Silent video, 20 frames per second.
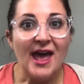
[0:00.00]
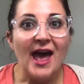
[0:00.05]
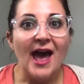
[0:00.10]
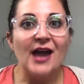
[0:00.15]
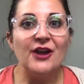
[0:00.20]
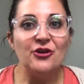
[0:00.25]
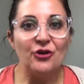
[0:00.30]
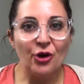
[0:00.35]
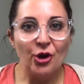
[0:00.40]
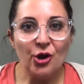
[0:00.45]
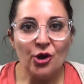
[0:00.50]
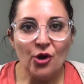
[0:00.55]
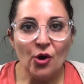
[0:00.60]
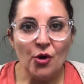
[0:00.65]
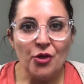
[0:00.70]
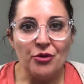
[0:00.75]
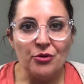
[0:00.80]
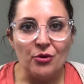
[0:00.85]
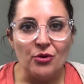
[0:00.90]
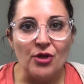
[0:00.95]
and you're going to go
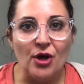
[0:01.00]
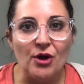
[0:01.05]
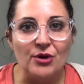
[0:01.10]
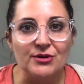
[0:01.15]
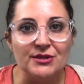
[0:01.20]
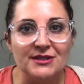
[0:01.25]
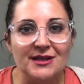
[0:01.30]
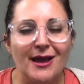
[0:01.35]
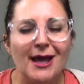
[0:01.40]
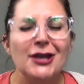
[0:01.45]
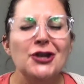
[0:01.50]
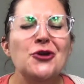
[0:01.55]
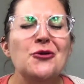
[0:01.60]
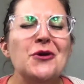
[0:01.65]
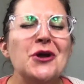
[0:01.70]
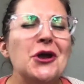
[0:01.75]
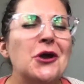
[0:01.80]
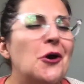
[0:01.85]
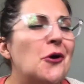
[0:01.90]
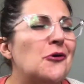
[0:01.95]
through those. And you
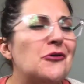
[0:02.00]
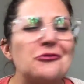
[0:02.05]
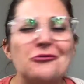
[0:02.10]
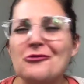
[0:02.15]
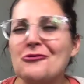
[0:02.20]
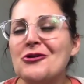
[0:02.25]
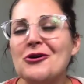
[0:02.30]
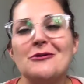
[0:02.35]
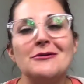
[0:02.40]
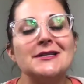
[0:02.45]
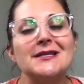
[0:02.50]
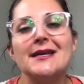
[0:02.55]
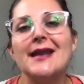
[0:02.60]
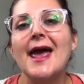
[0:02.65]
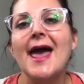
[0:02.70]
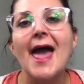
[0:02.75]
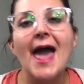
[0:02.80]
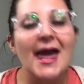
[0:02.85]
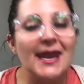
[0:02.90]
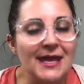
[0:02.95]
can go through those in
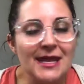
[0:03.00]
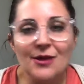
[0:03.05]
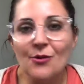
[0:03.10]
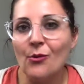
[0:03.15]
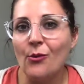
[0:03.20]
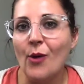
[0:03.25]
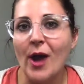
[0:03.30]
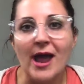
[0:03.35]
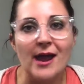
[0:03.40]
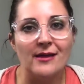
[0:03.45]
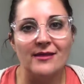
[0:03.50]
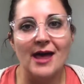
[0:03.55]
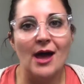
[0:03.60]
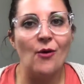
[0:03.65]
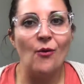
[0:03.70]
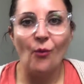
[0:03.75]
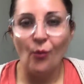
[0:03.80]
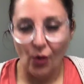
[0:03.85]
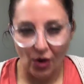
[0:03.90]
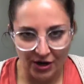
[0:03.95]
any way that
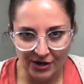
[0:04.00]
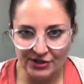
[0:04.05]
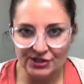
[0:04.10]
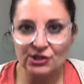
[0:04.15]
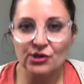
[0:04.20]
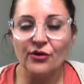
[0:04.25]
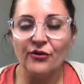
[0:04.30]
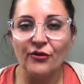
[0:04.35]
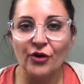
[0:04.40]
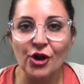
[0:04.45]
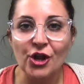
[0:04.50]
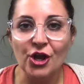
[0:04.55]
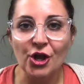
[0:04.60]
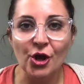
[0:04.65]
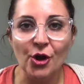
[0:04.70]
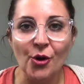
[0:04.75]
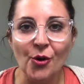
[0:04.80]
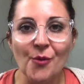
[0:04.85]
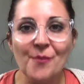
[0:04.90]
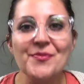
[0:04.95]
works for
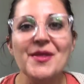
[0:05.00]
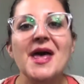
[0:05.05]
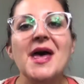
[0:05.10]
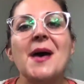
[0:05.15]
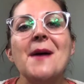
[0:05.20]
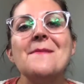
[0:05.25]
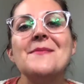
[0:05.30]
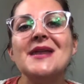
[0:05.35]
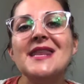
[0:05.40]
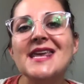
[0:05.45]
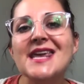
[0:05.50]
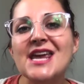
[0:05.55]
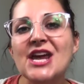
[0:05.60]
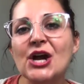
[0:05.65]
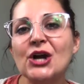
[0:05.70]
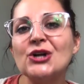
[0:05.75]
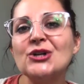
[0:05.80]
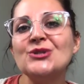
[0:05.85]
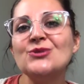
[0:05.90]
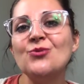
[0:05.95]
you, but
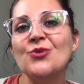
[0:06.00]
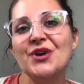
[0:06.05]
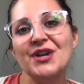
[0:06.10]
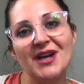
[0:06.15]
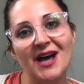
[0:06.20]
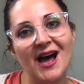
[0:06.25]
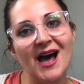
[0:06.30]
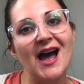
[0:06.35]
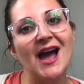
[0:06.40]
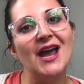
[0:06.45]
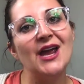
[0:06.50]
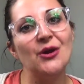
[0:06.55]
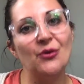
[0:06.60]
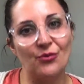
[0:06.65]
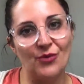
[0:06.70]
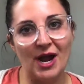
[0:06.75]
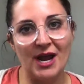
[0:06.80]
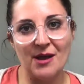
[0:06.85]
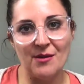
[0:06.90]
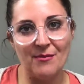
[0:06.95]
here's what I
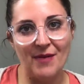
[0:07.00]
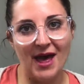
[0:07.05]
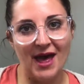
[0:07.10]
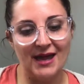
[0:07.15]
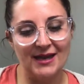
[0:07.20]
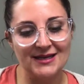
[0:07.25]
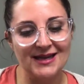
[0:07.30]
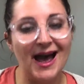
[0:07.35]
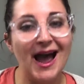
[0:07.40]
recommend.